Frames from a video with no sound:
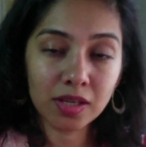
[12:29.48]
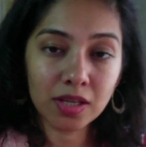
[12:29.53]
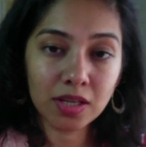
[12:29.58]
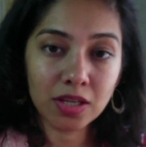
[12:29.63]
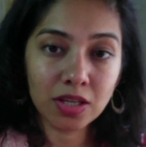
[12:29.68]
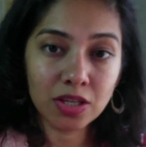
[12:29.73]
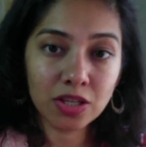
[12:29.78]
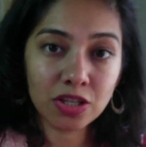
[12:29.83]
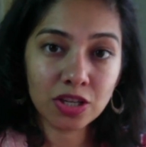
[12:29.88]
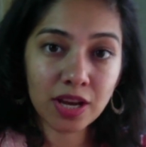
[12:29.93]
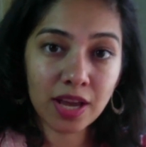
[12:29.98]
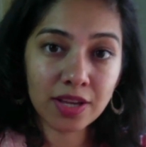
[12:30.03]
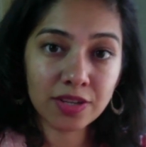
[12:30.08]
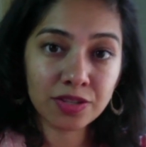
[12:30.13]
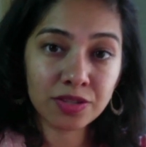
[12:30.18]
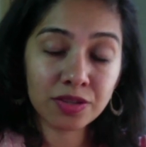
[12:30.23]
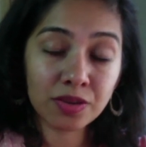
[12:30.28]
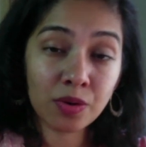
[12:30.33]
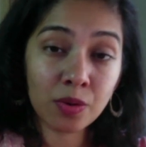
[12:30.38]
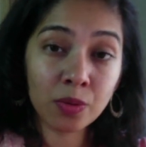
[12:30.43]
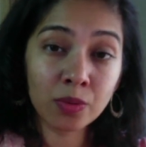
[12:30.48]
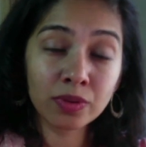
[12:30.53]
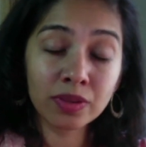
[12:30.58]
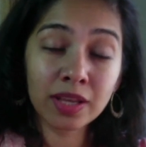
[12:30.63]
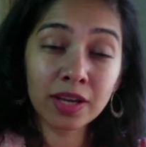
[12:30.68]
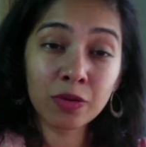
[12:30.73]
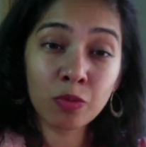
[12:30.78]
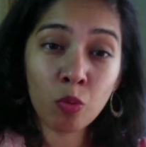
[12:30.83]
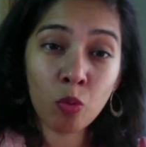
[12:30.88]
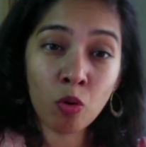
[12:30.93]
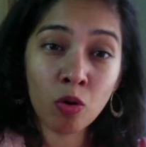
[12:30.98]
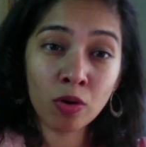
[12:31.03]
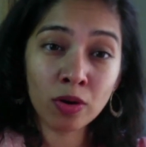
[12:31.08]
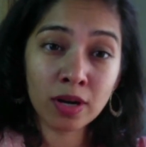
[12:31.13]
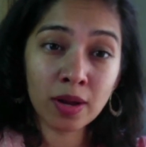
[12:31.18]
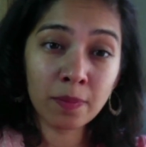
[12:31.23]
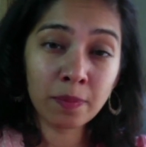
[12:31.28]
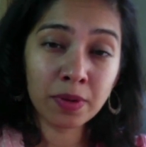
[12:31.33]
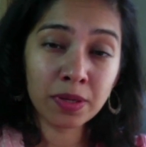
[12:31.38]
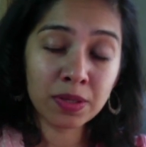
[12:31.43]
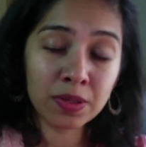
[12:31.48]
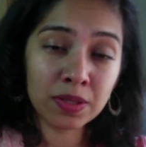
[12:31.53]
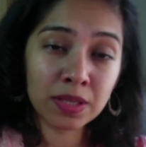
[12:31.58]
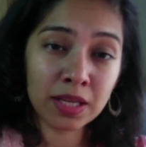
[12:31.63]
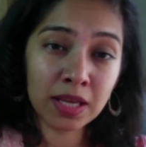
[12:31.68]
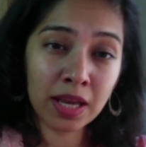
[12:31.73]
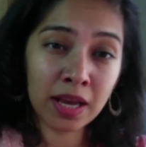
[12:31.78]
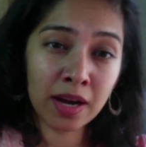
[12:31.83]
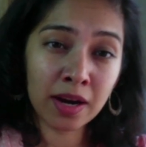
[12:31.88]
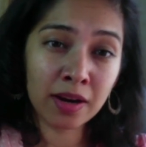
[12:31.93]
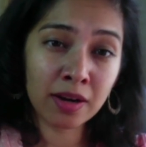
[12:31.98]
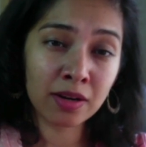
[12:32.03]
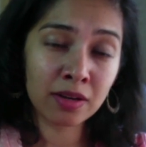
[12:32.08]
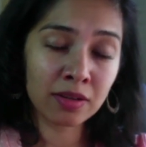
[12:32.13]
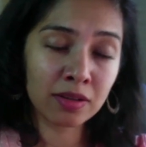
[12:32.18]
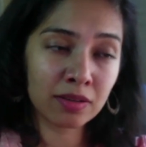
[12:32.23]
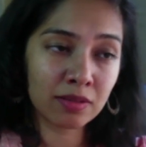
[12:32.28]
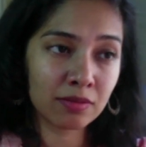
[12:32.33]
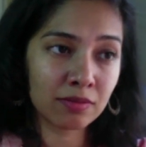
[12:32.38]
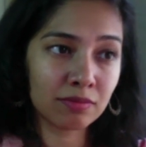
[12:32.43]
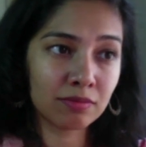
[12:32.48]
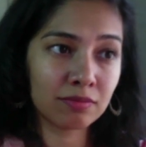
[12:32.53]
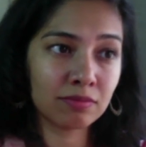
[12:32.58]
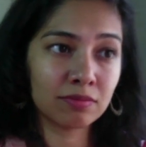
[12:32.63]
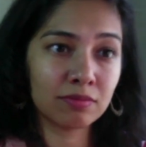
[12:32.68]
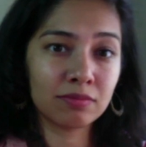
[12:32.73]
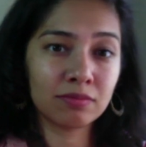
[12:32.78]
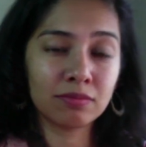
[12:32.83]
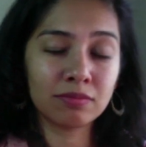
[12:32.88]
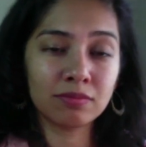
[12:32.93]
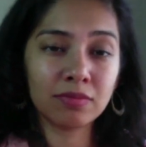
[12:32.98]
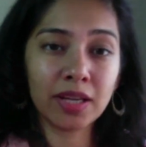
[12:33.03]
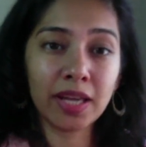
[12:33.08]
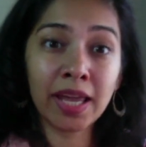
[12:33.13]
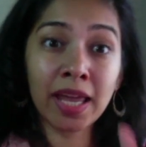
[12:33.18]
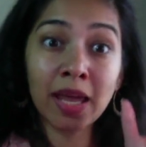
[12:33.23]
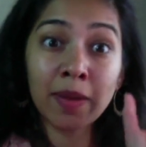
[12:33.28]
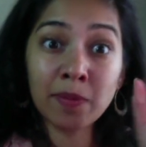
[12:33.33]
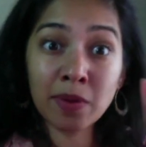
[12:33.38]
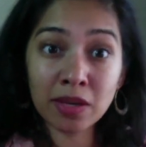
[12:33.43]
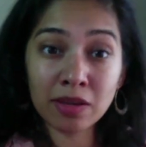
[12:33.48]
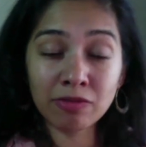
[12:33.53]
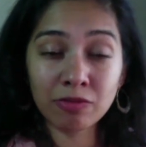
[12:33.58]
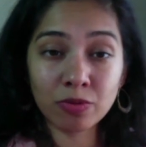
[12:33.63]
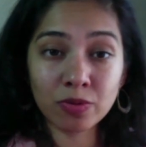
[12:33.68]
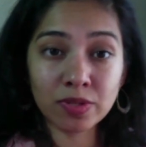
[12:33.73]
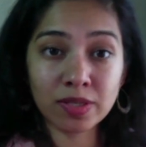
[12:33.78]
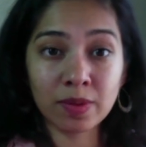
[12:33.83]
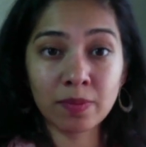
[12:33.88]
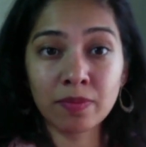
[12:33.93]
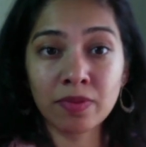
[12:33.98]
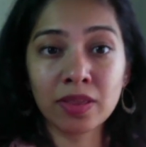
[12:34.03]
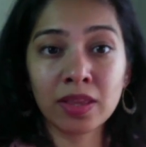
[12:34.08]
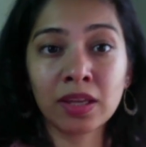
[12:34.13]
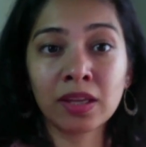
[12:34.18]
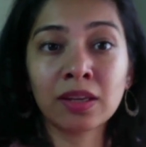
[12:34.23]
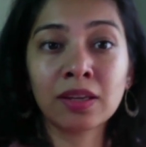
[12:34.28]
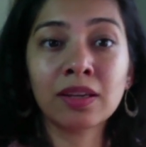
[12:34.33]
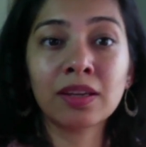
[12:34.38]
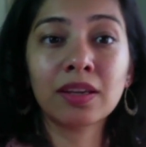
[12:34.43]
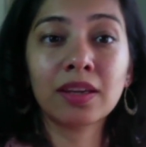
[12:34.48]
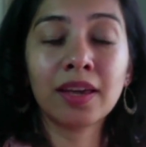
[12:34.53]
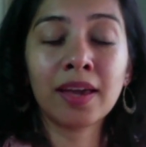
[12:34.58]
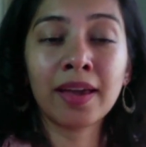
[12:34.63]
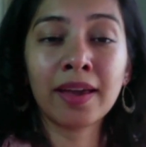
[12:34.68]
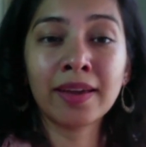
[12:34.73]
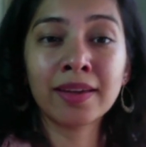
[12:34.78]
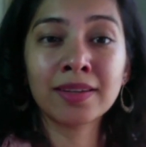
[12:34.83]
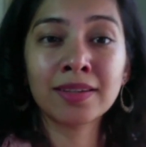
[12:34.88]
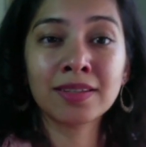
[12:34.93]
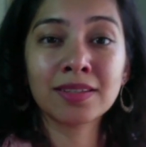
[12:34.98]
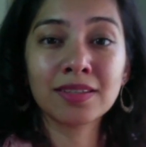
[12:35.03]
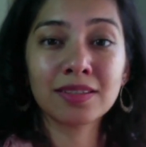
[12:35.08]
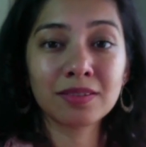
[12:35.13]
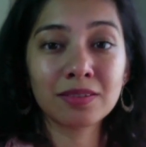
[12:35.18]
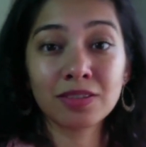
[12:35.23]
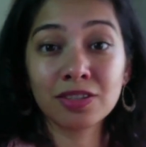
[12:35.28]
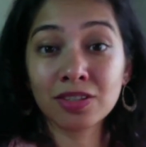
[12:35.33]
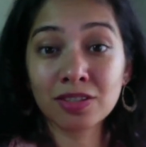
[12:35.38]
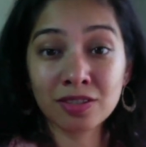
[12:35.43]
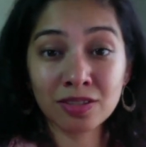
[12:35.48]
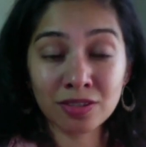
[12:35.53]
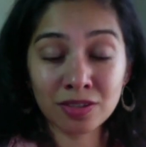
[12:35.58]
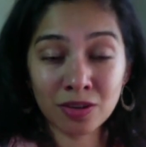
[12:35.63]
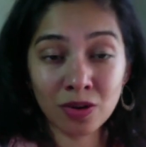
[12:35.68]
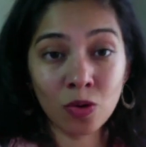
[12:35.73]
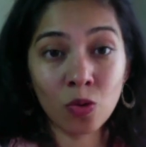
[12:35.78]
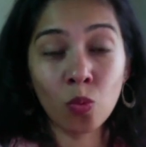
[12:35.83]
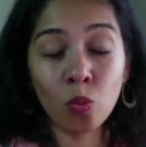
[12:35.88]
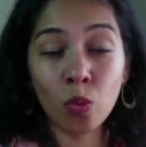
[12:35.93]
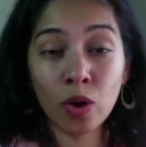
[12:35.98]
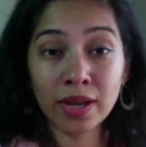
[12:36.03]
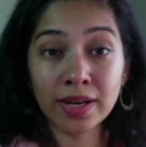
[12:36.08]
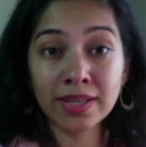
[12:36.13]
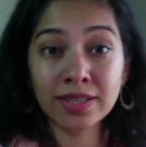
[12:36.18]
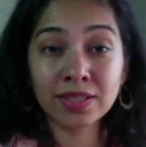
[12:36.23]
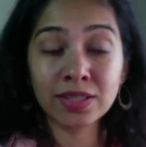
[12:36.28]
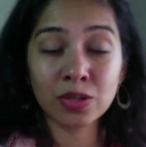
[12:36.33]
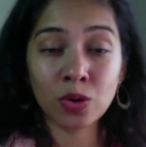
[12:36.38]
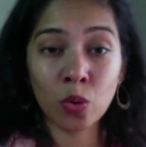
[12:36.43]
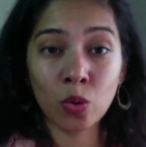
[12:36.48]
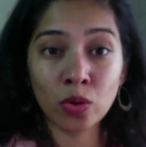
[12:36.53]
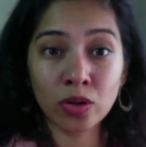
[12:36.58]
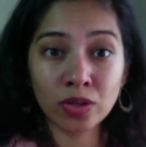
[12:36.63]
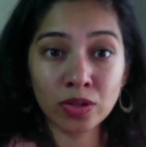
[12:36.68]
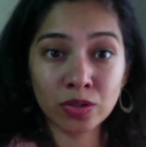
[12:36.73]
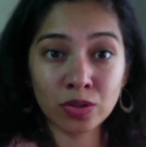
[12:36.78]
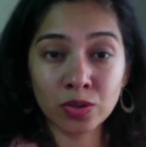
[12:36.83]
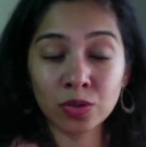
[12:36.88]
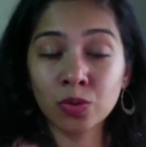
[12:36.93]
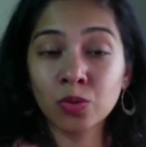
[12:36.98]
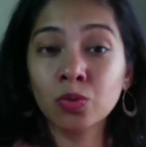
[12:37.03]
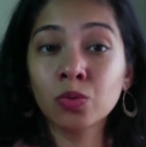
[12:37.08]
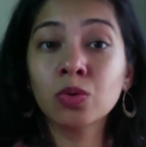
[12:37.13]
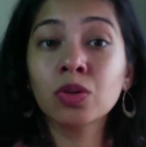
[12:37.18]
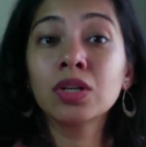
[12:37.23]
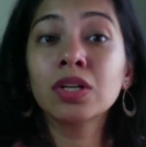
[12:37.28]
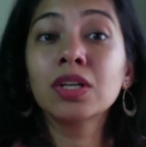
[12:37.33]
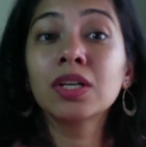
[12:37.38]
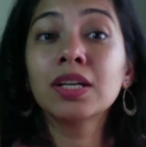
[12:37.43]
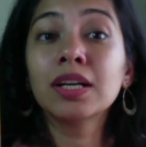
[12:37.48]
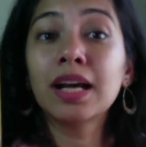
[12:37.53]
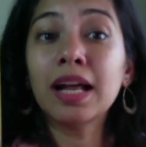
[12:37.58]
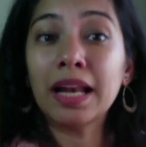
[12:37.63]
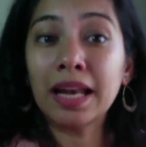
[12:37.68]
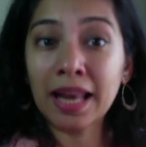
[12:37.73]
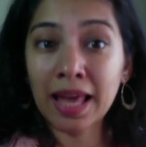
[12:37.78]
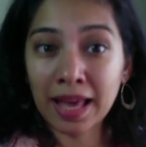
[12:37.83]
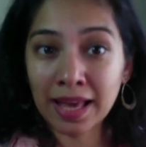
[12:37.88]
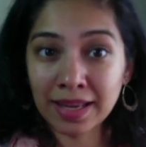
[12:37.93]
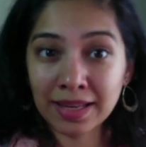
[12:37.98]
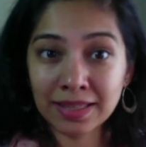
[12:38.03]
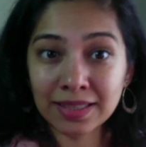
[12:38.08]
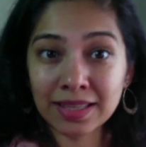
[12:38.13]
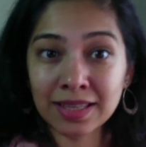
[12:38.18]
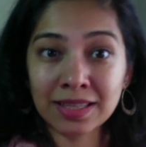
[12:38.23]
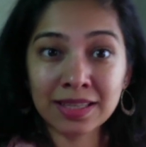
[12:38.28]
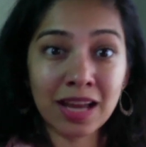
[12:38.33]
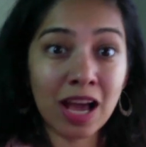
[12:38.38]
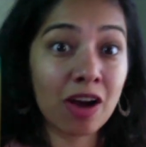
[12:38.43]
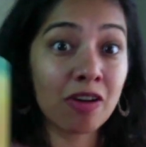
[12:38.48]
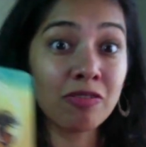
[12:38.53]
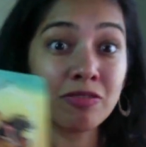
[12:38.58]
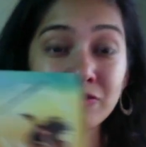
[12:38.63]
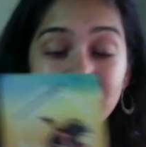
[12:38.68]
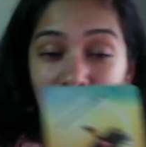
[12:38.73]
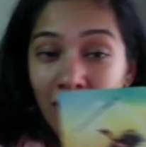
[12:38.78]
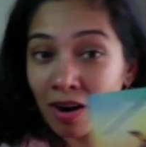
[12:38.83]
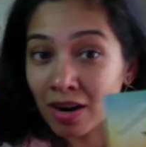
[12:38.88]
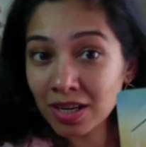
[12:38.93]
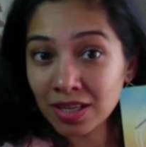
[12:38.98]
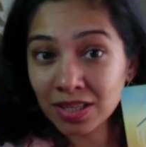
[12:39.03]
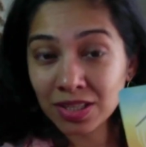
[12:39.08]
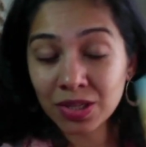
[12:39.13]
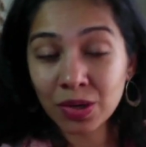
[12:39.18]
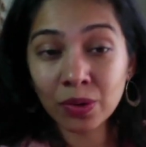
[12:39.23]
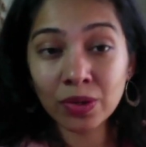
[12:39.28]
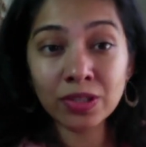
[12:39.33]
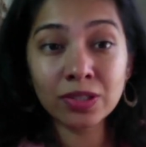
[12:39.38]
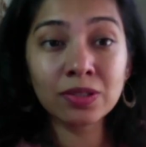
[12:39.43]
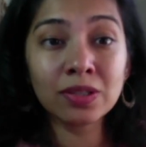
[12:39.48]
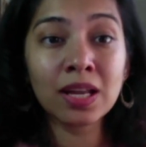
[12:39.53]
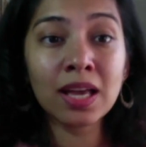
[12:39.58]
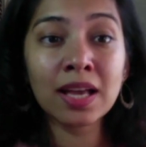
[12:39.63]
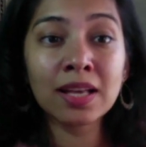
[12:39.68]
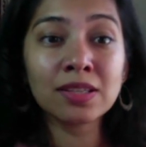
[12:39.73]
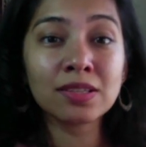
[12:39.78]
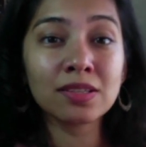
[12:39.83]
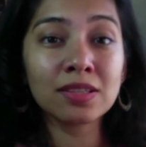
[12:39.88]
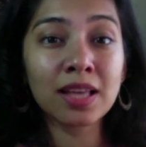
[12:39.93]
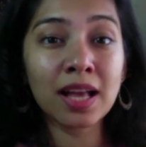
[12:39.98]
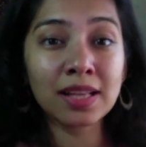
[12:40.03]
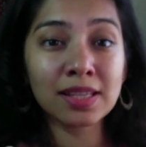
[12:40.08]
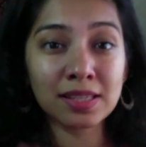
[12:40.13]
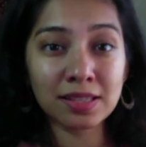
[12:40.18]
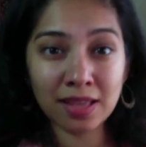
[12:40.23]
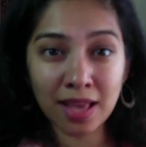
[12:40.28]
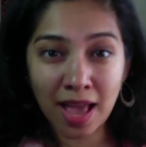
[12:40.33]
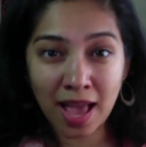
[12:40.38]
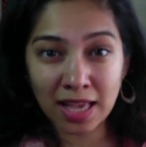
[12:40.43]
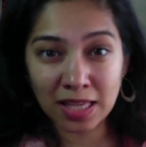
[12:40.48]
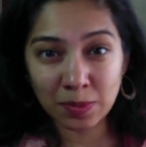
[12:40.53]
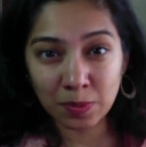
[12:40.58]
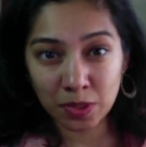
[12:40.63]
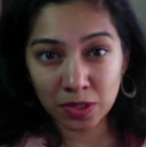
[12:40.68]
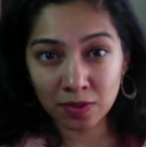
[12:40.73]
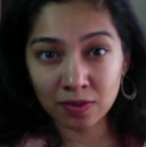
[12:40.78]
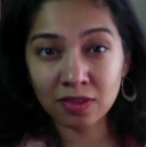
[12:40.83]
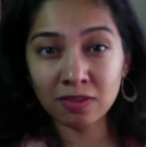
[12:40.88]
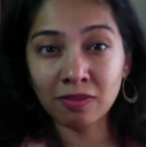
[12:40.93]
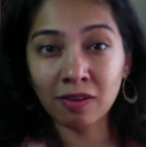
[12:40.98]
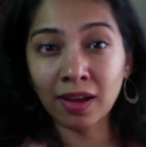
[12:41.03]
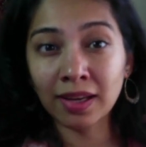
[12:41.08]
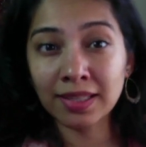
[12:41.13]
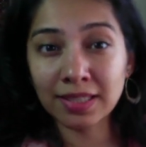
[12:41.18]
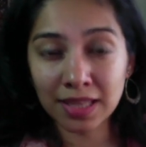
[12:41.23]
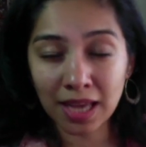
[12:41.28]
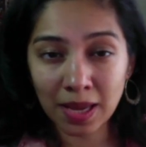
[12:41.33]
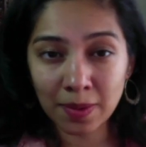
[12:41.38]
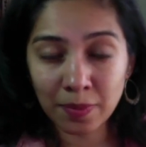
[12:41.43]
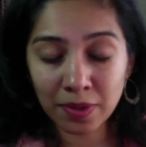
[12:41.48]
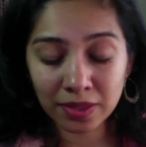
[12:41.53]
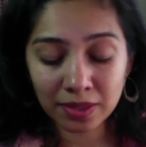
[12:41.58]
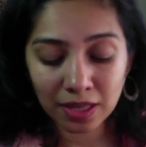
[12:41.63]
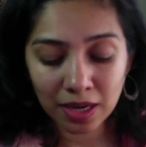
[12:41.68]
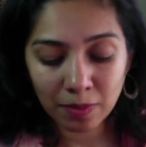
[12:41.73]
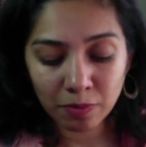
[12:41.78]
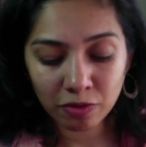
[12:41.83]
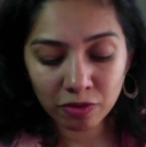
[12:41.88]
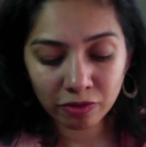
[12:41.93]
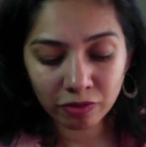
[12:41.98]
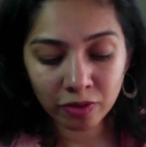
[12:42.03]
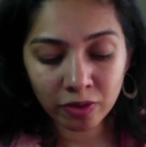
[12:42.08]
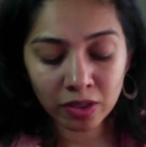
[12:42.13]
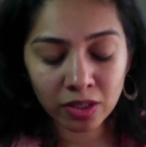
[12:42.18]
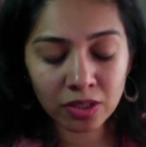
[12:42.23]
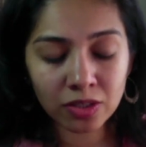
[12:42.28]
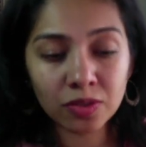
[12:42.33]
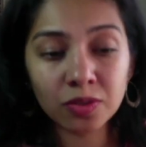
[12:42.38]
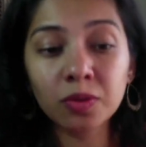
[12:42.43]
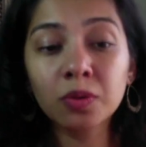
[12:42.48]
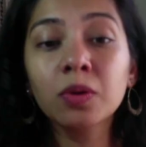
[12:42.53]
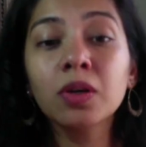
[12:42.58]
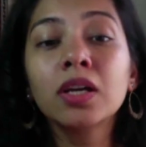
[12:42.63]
she has thrown that wand up into the air, aiming for something, and she doesn't know when it's going to land and how far it's going to land. So that's the aspect of divine timing that I'm referring to.